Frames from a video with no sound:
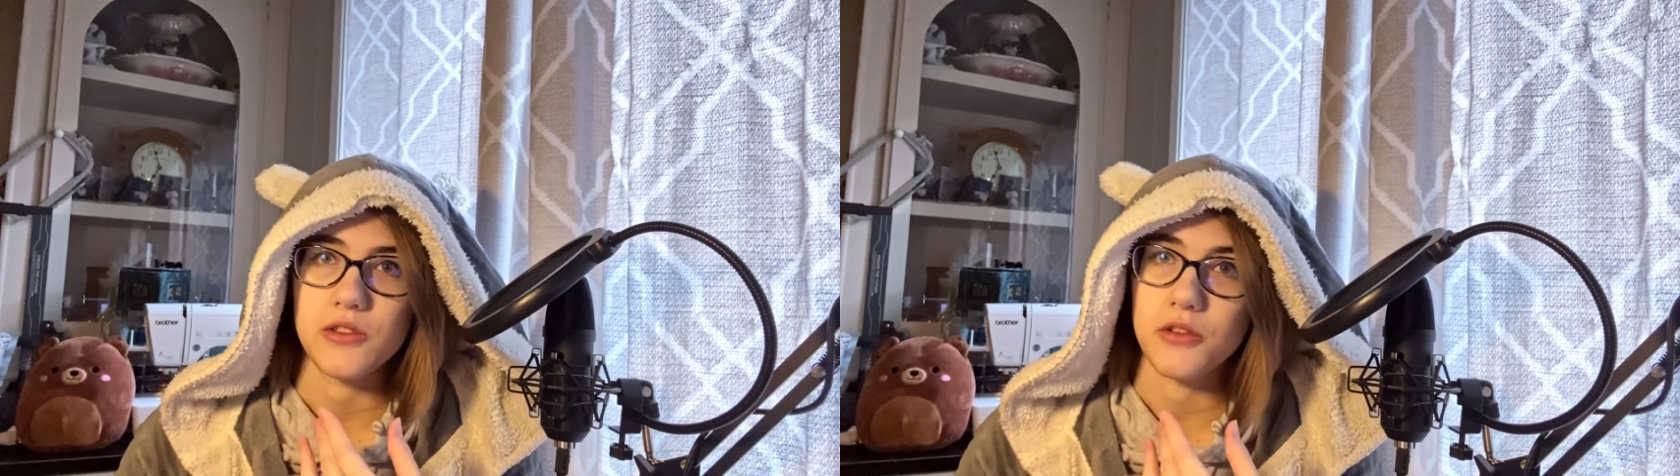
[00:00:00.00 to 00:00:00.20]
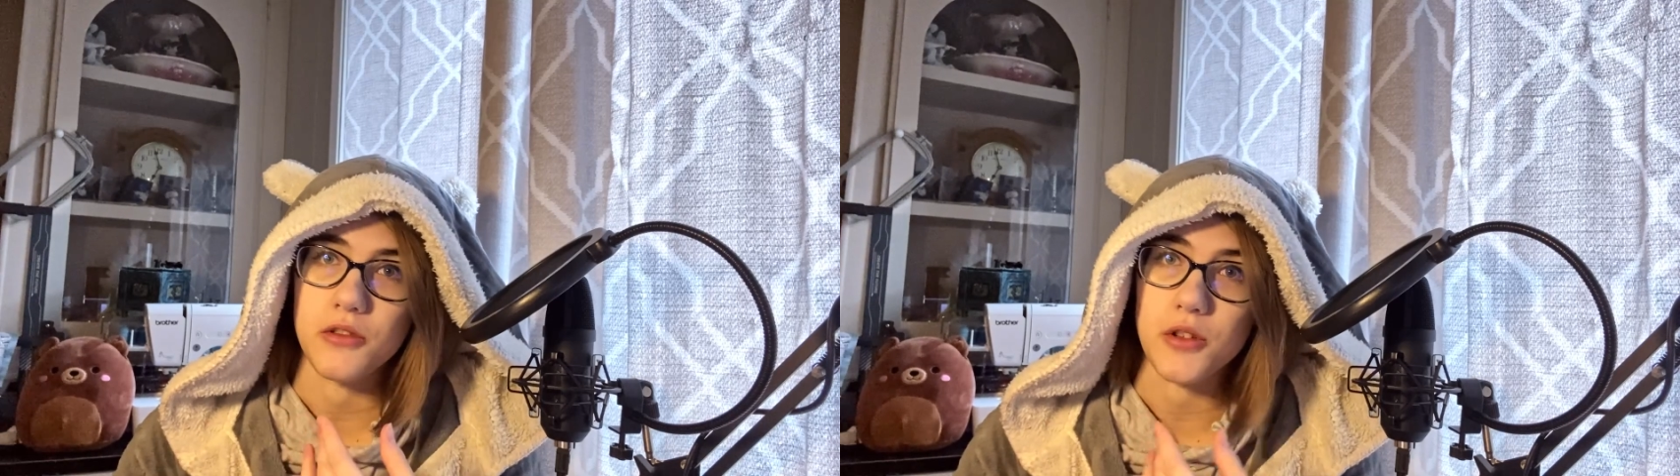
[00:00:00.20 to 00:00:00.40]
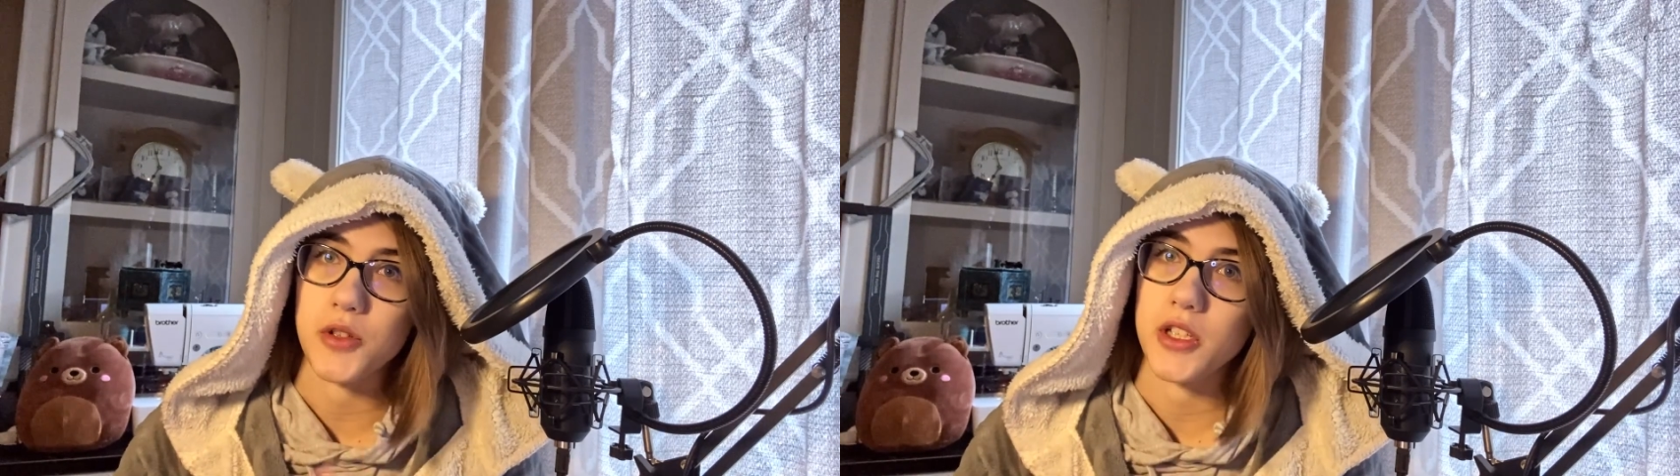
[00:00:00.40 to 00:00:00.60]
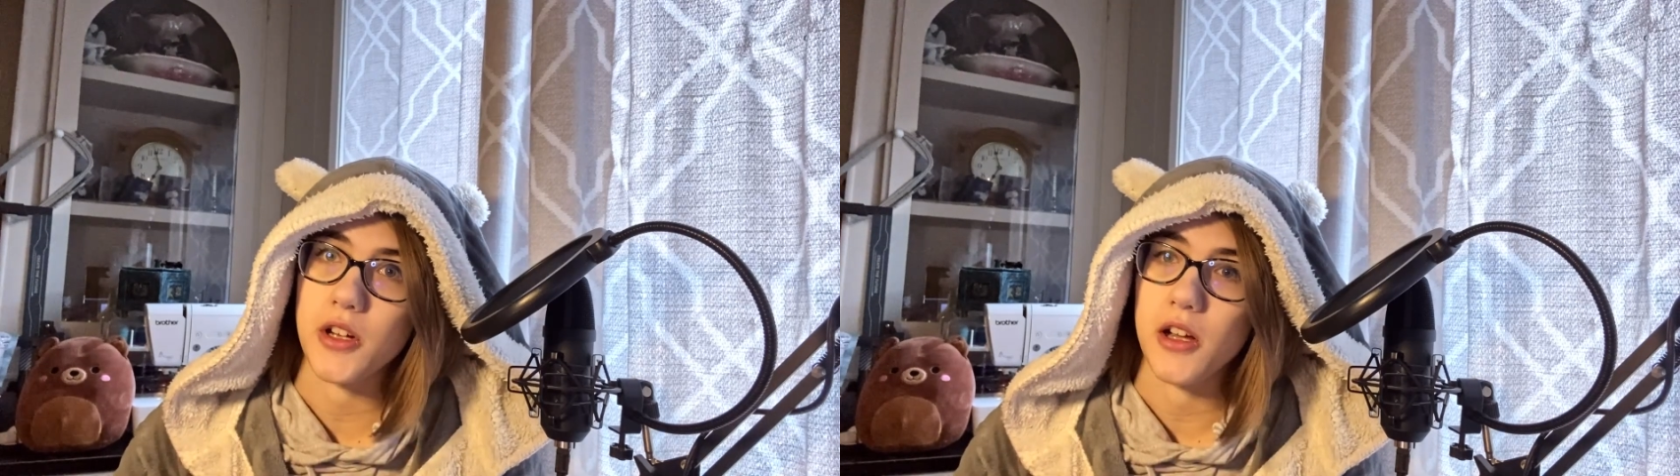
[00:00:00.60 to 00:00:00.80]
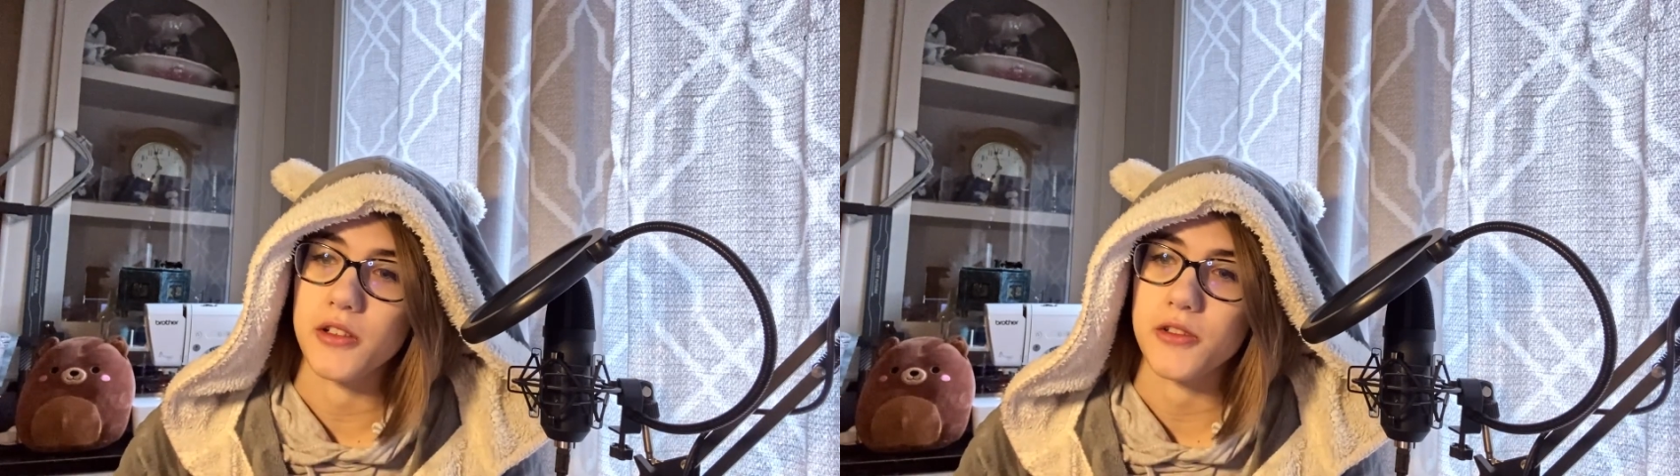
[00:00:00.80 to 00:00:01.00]
to
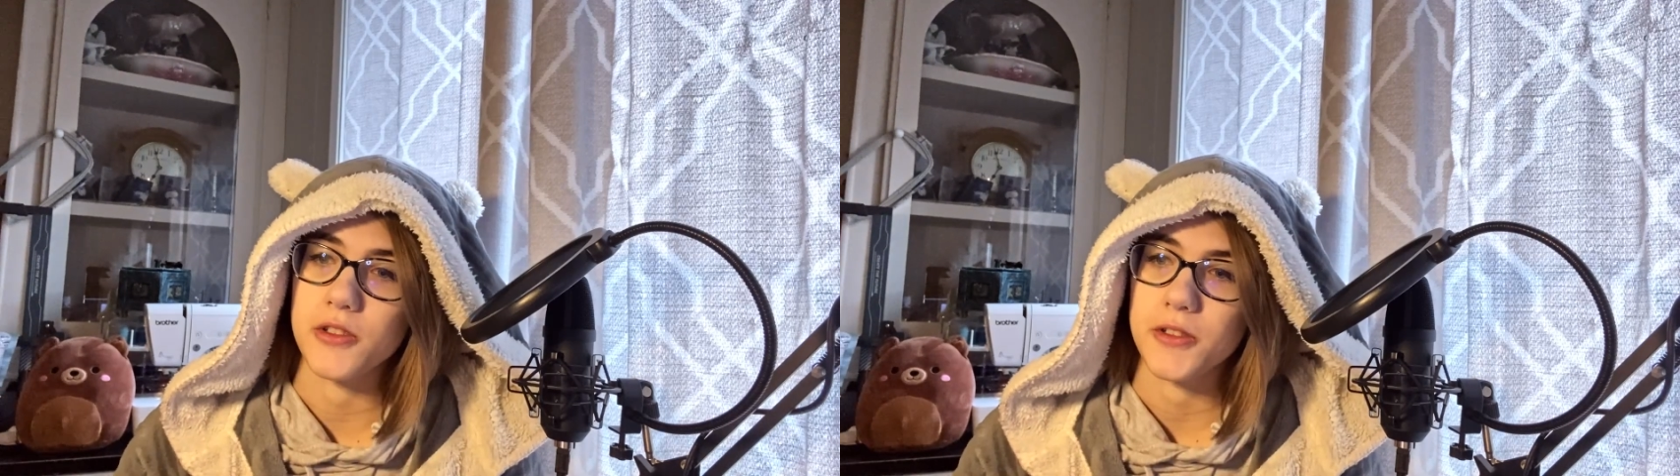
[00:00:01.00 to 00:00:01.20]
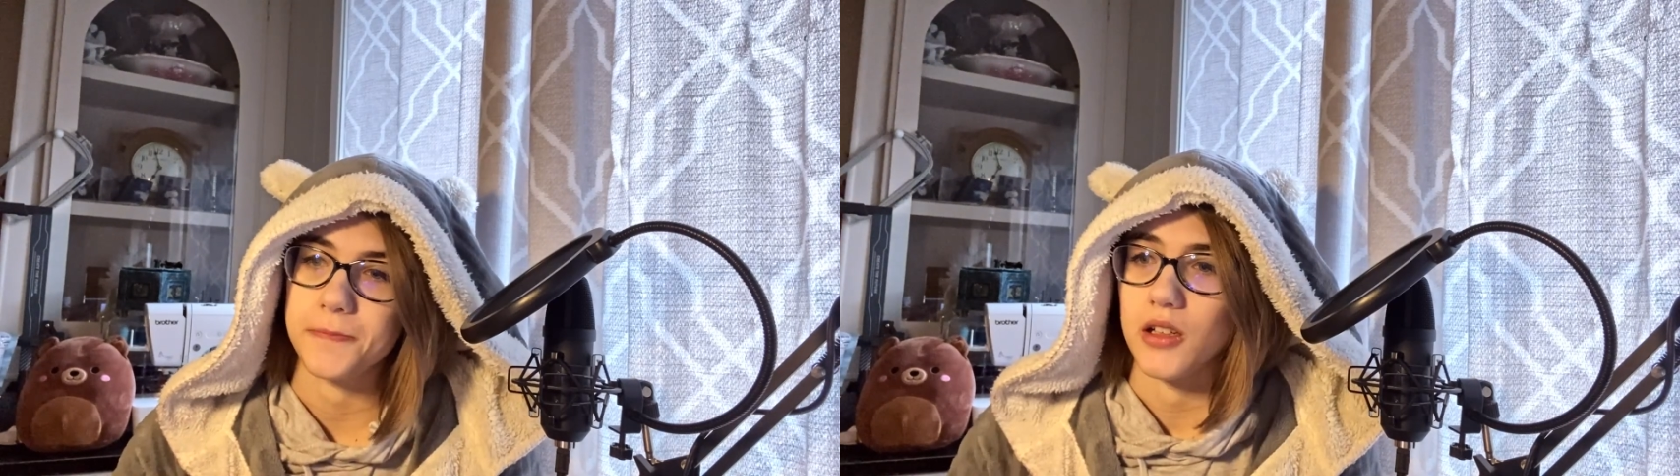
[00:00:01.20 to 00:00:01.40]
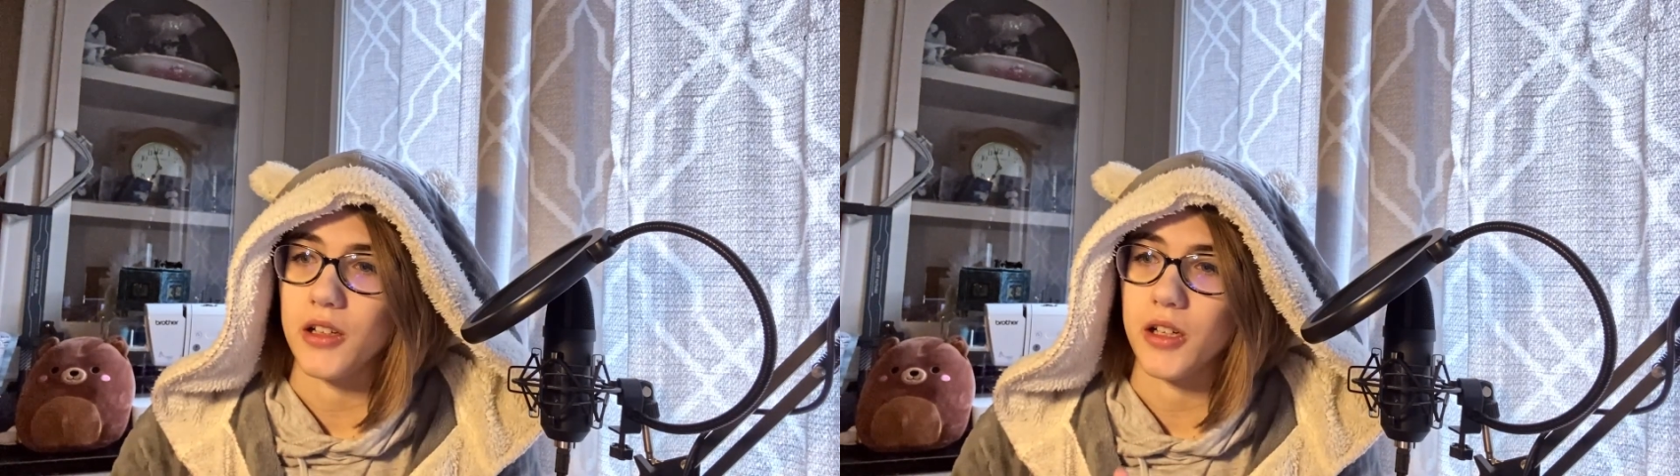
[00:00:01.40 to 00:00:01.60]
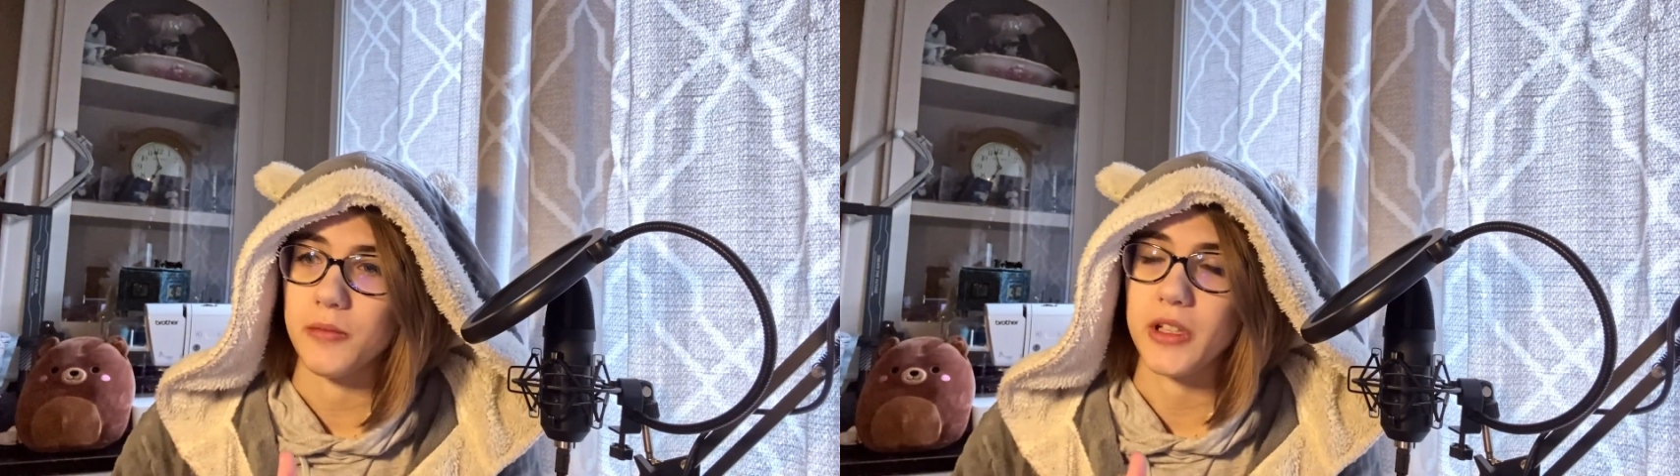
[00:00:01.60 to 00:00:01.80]
$30.